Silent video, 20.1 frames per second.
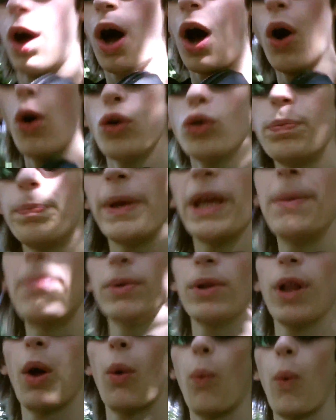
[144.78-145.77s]
Old
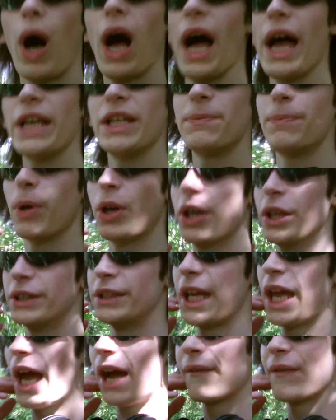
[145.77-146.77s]
people are wise because
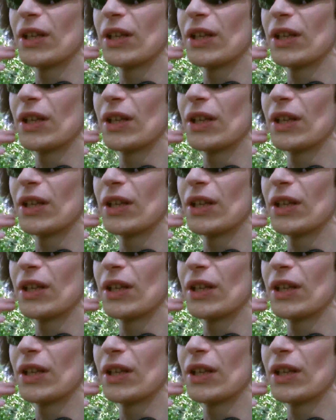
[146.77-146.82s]
they have